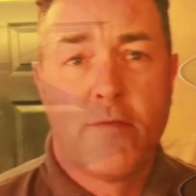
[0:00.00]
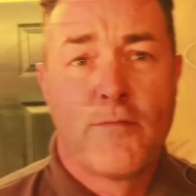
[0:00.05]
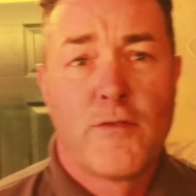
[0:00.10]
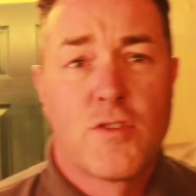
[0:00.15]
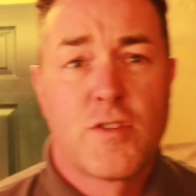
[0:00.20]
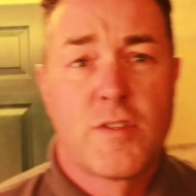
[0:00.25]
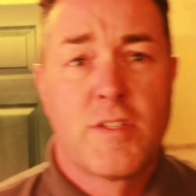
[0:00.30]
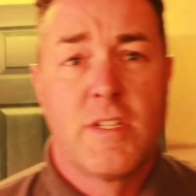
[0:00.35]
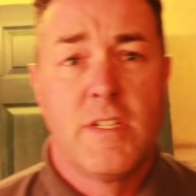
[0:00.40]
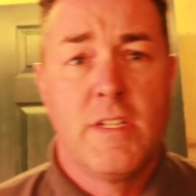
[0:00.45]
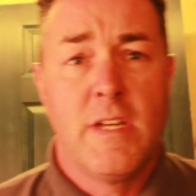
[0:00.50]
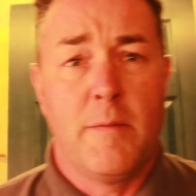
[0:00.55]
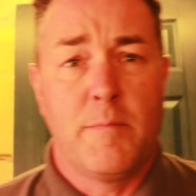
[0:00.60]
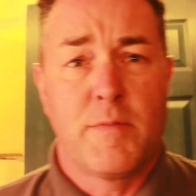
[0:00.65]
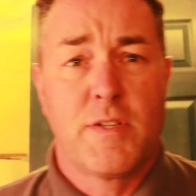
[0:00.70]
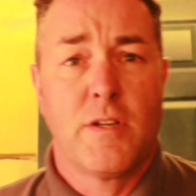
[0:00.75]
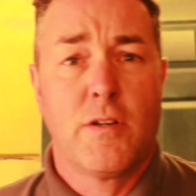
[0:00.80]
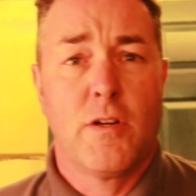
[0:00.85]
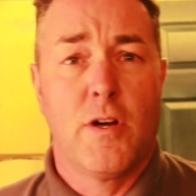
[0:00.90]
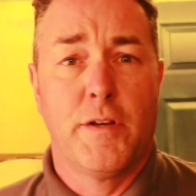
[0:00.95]
I've just
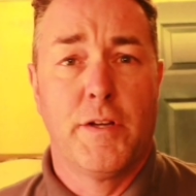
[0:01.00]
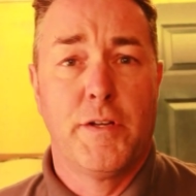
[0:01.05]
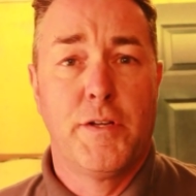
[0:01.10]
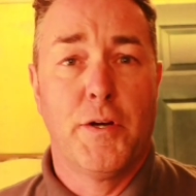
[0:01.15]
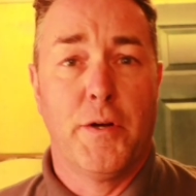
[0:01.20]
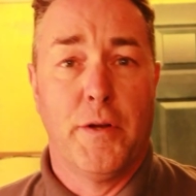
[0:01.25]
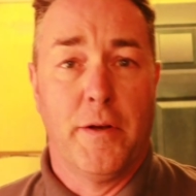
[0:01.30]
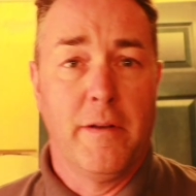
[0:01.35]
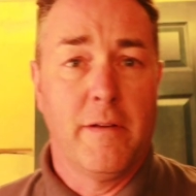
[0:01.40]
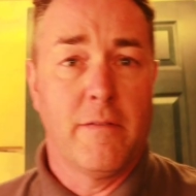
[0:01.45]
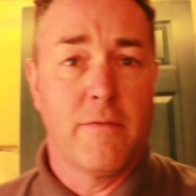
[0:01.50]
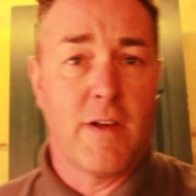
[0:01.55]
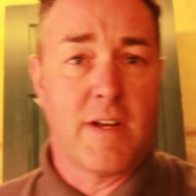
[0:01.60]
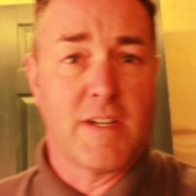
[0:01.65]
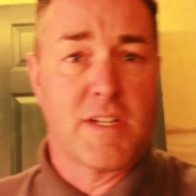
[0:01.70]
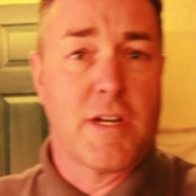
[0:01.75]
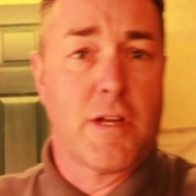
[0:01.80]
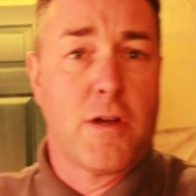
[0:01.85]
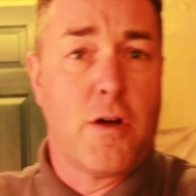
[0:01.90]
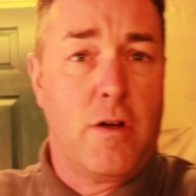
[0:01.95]
nipped and gone and done, I've
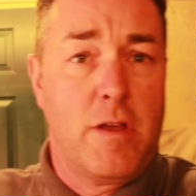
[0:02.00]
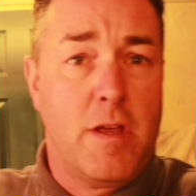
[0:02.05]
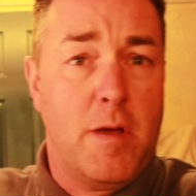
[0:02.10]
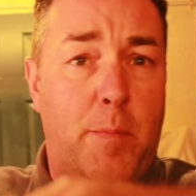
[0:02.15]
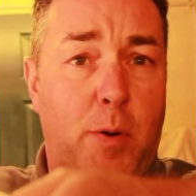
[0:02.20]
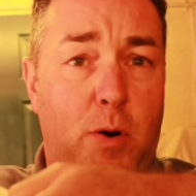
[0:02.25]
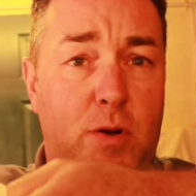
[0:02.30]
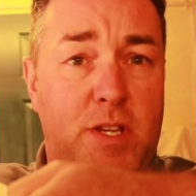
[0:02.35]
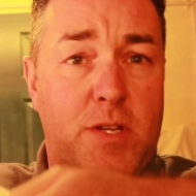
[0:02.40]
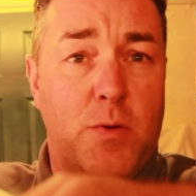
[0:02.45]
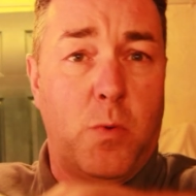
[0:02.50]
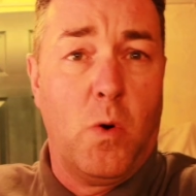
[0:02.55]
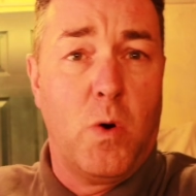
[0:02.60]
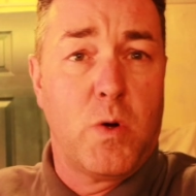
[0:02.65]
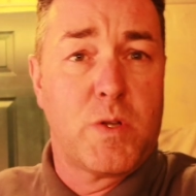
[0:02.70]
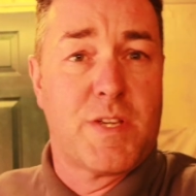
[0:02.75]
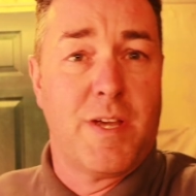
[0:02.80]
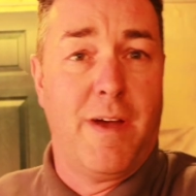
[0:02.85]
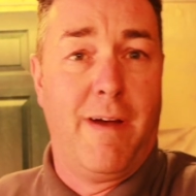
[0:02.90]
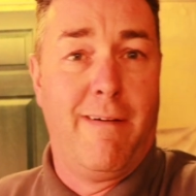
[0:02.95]
actually got you a bucket of
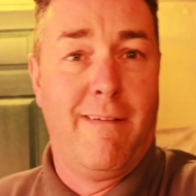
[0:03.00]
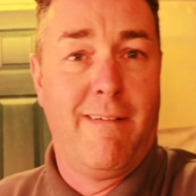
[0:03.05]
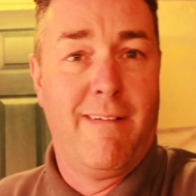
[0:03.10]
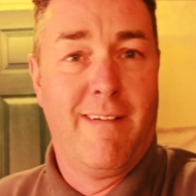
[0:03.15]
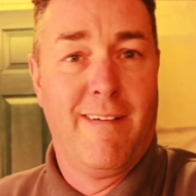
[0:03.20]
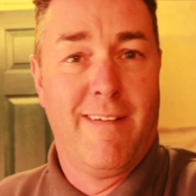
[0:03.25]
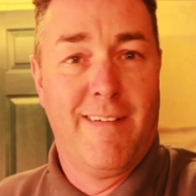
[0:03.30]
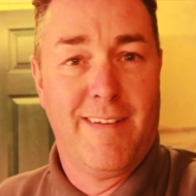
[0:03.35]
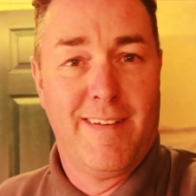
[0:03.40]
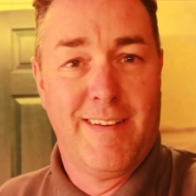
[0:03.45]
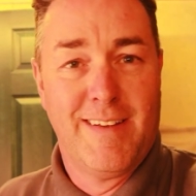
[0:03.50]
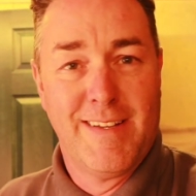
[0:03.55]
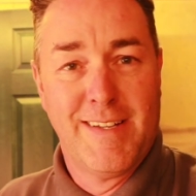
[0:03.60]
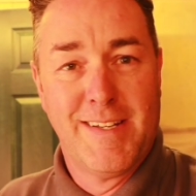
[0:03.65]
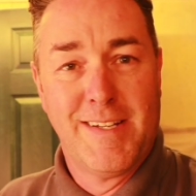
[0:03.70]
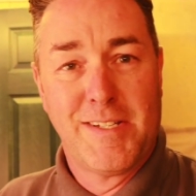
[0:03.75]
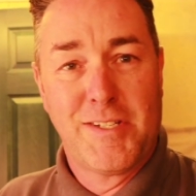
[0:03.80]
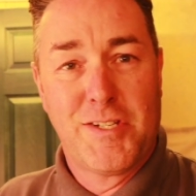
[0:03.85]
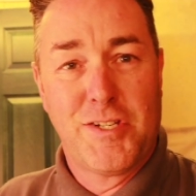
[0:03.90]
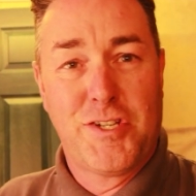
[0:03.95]
water
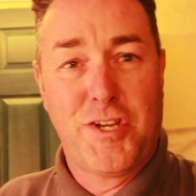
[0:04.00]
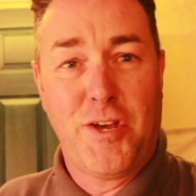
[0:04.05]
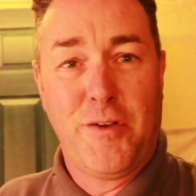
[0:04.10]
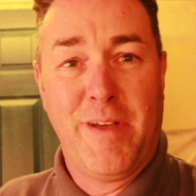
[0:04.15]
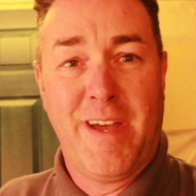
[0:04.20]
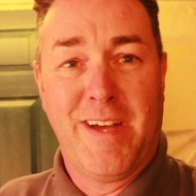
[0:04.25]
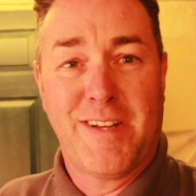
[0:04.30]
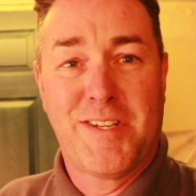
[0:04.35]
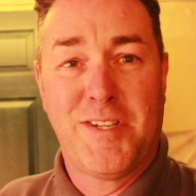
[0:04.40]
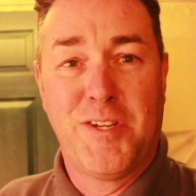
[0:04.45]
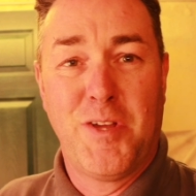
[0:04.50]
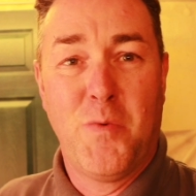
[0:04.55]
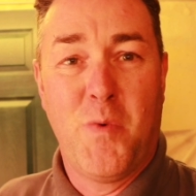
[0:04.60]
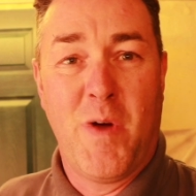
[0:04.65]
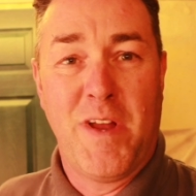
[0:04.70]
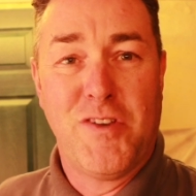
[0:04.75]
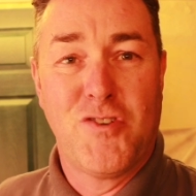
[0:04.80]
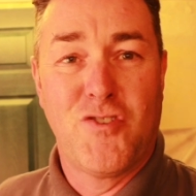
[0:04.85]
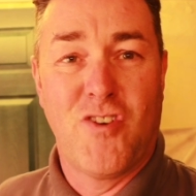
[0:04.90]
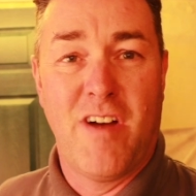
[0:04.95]
to show you how to do
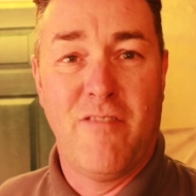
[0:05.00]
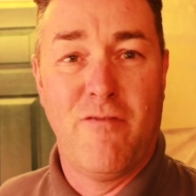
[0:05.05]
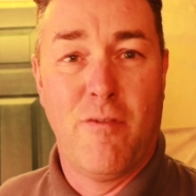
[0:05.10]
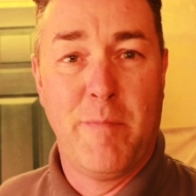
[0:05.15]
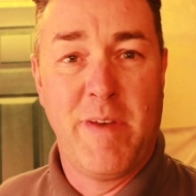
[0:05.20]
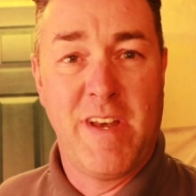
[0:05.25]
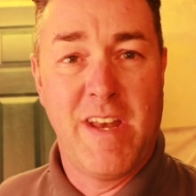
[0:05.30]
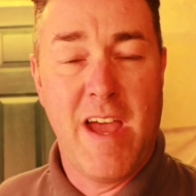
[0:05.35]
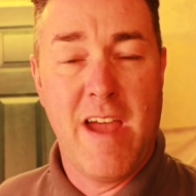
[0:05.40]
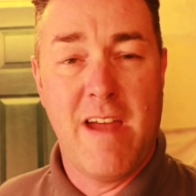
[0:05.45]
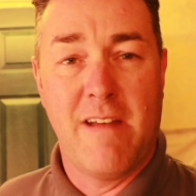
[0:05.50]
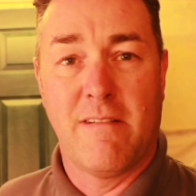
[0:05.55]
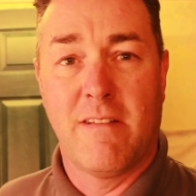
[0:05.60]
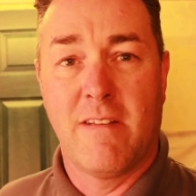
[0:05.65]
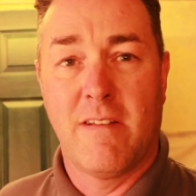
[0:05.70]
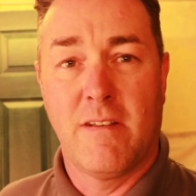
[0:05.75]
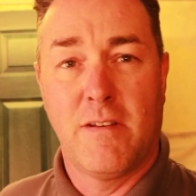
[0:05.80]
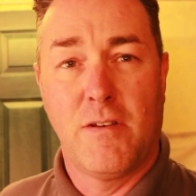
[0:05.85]
wet and dry rubbing down.